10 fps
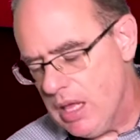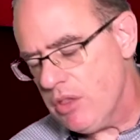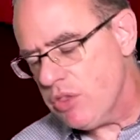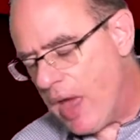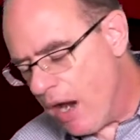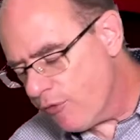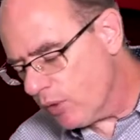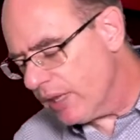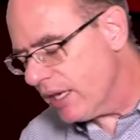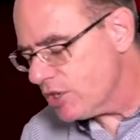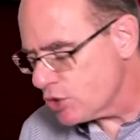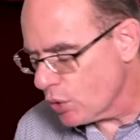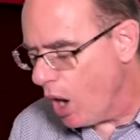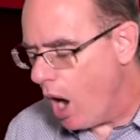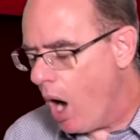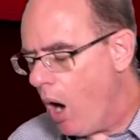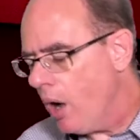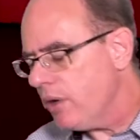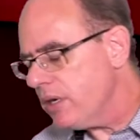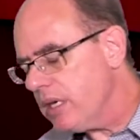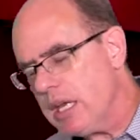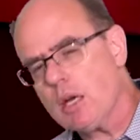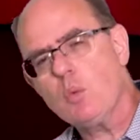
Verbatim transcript: Therefore, let us draw near